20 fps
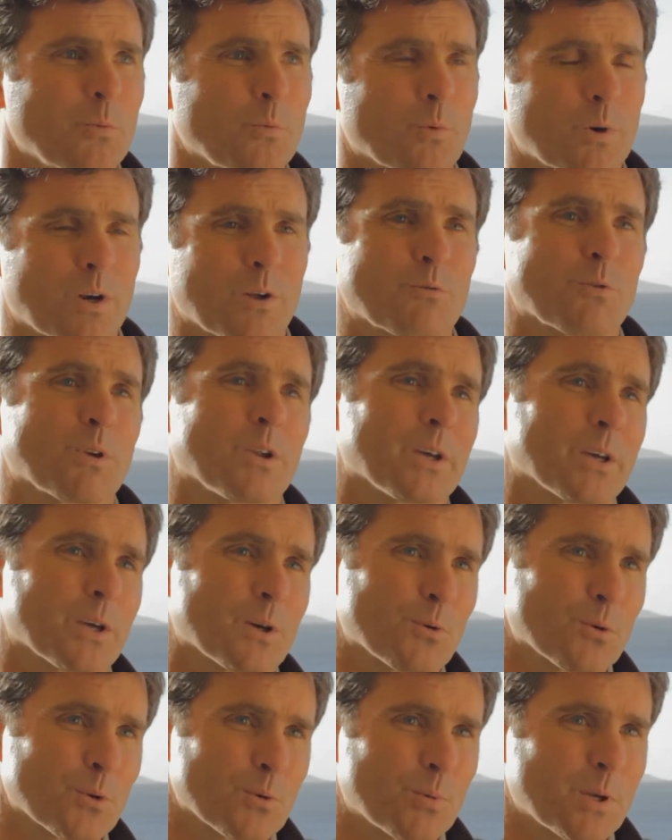we're not relying
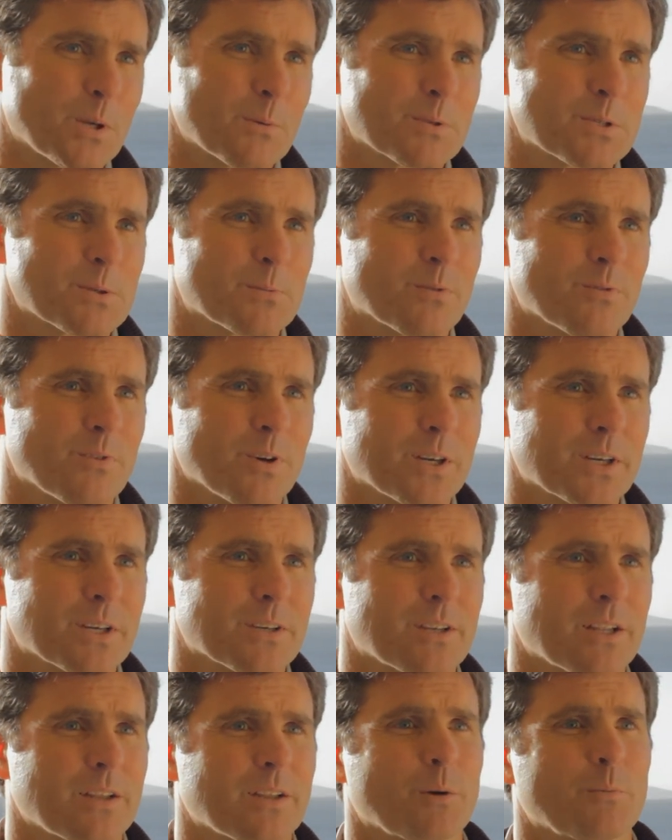on other people to provide it,
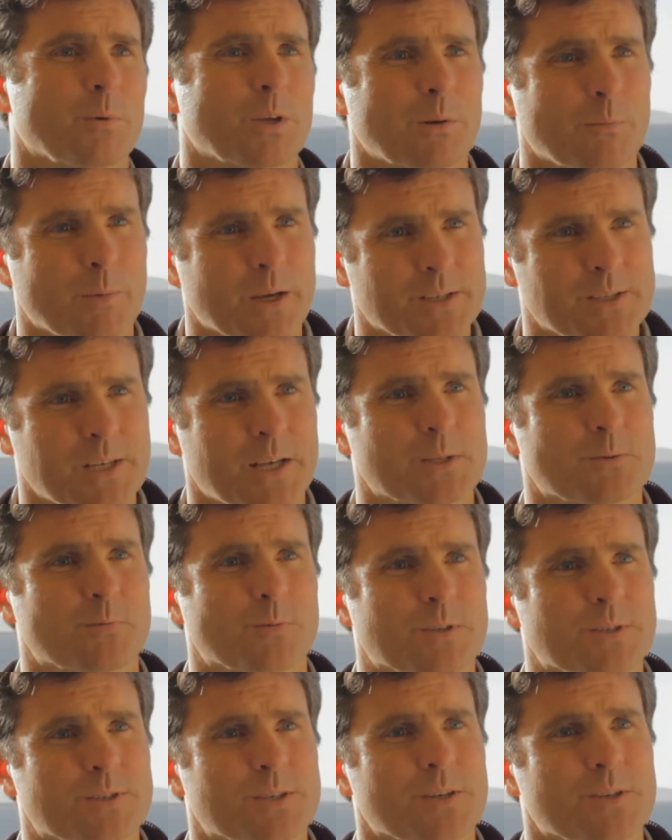and then we can make sensible
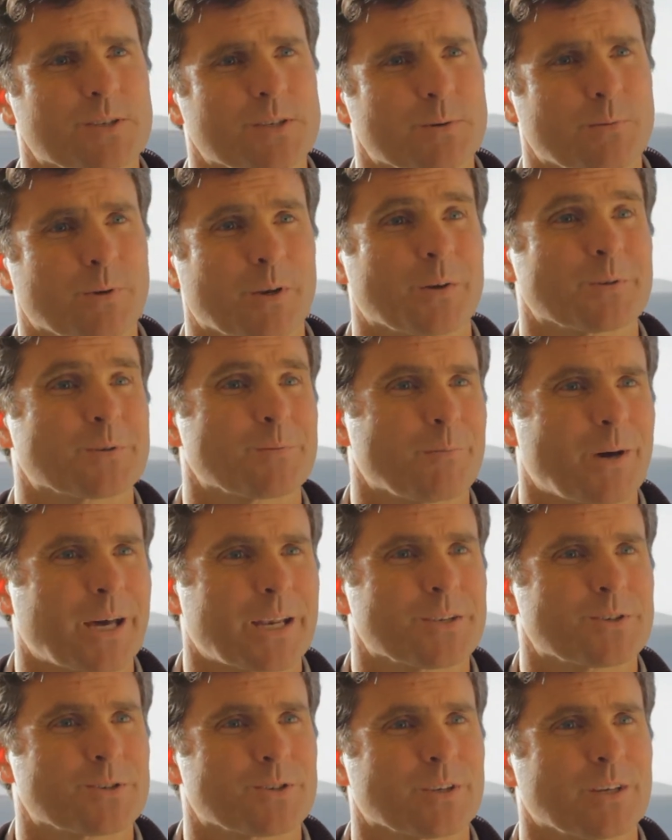decisions about how to
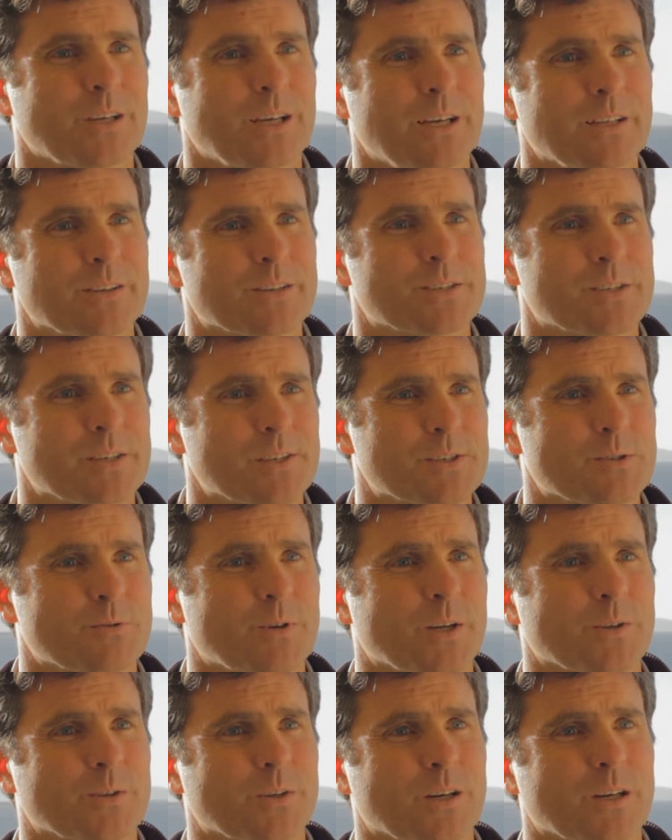manage the seas
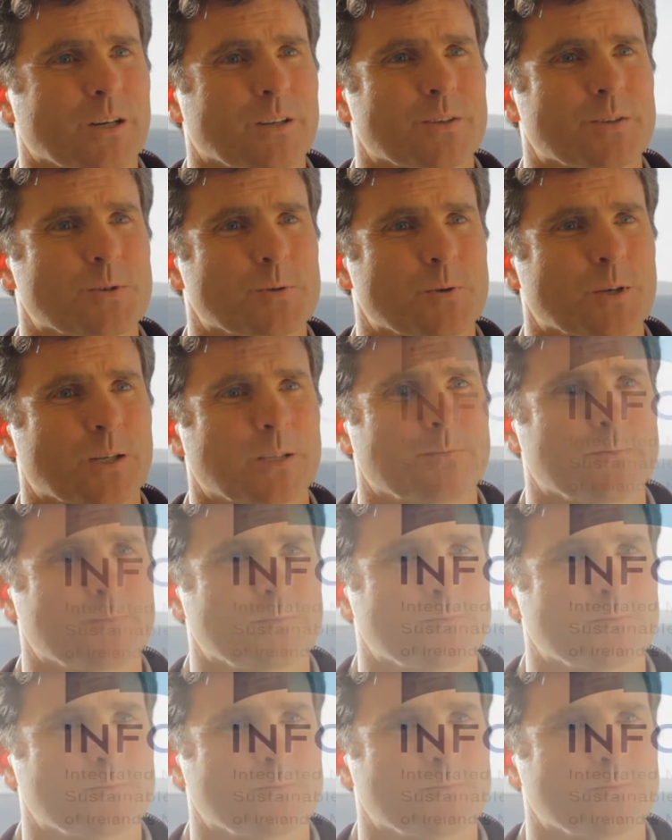around Ireland as well.